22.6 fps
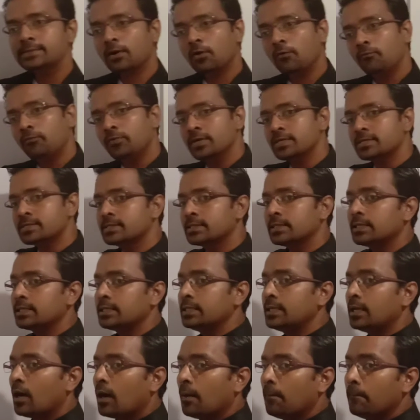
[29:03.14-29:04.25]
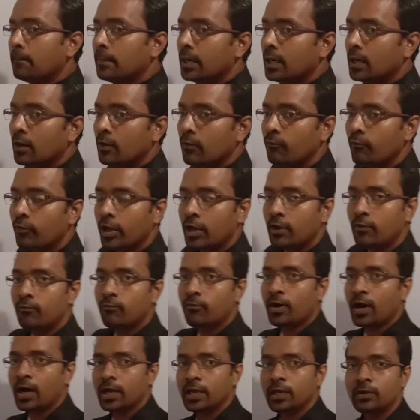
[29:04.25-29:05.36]
of a certain number, when
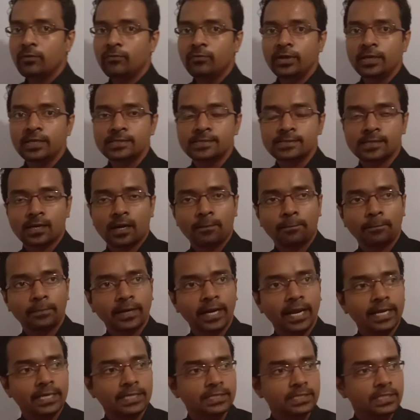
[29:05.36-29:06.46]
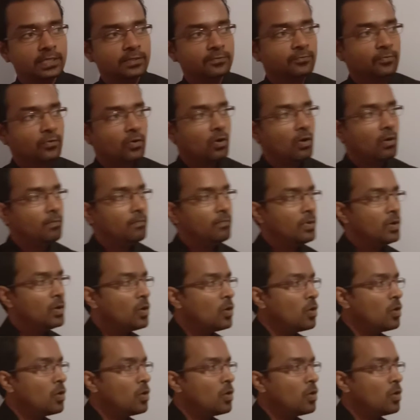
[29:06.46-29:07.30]
5 is subtracted from